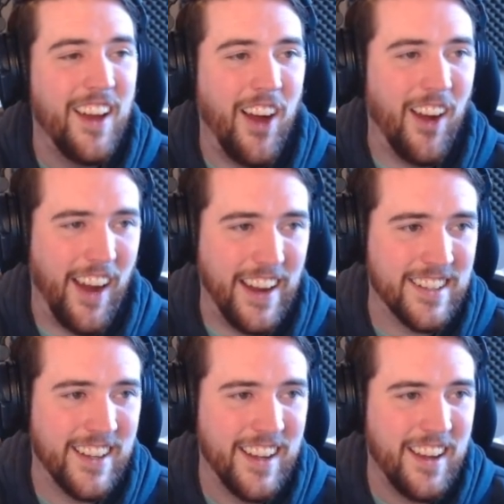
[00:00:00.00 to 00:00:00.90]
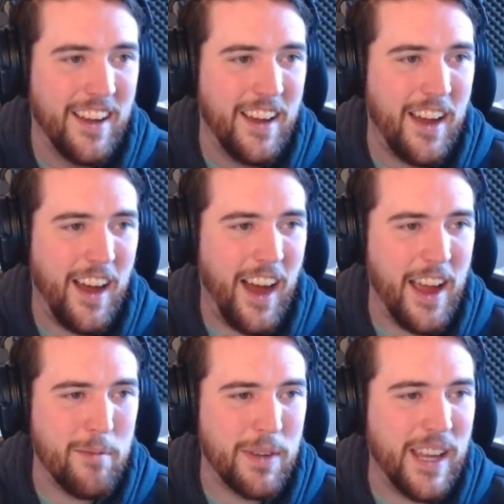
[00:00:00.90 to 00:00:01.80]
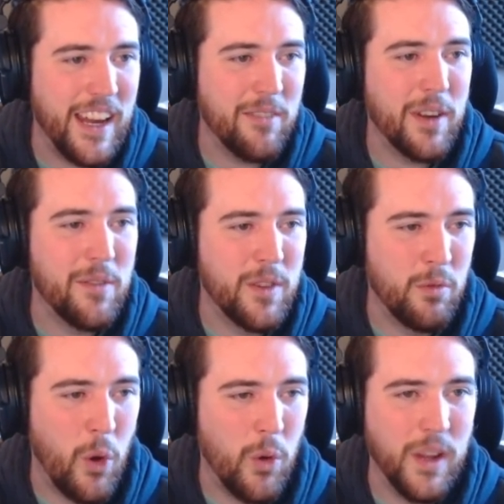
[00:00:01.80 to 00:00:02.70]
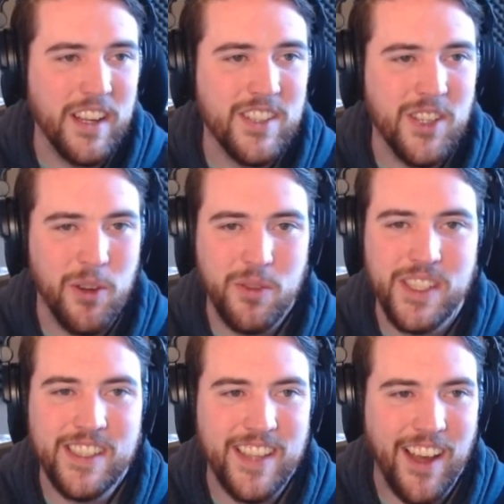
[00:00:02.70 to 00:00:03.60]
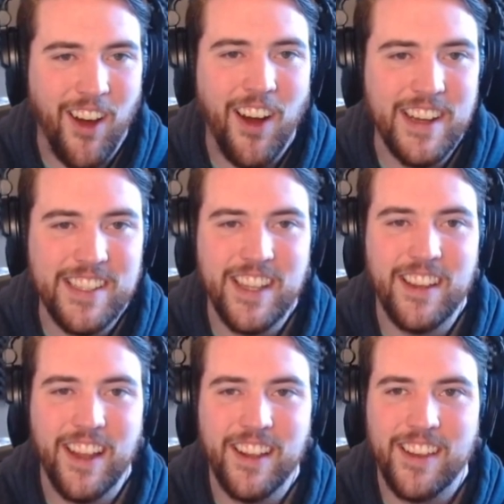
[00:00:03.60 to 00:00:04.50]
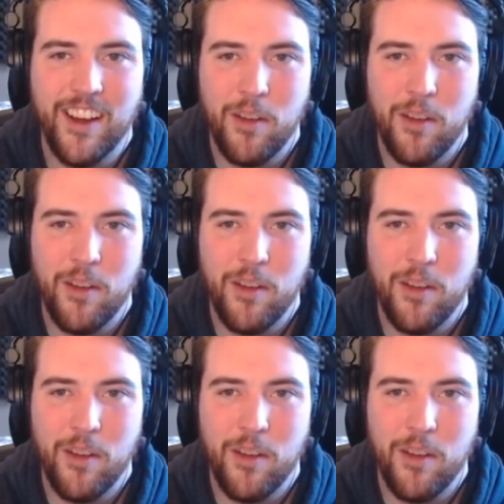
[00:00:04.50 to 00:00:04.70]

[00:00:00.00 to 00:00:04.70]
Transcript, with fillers: All right. I am getting rid of the rolling shoes because I honestly think they're